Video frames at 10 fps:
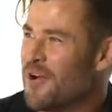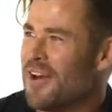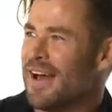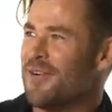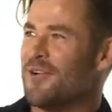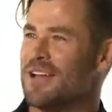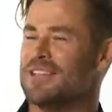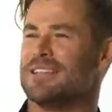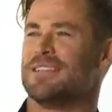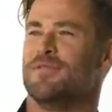what an
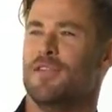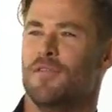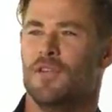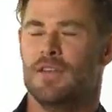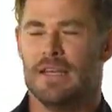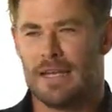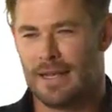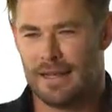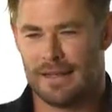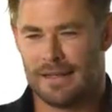outrageous, vivid,
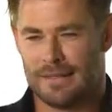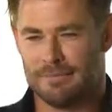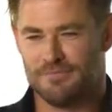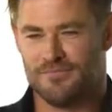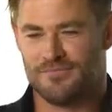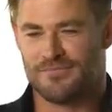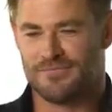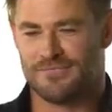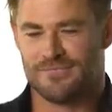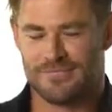um,
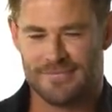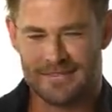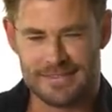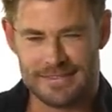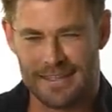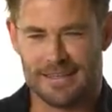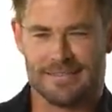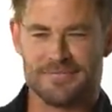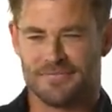you know,